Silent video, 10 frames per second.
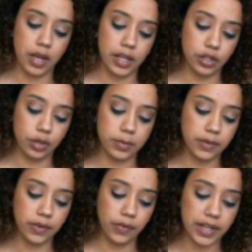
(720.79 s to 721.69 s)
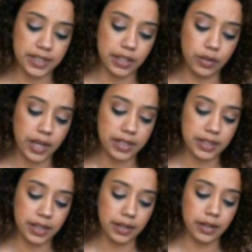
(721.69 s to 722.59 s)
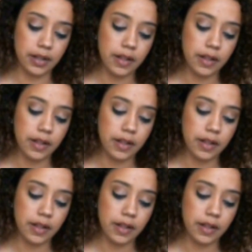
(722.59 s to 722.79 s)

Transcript: in terms of advice that you guys need.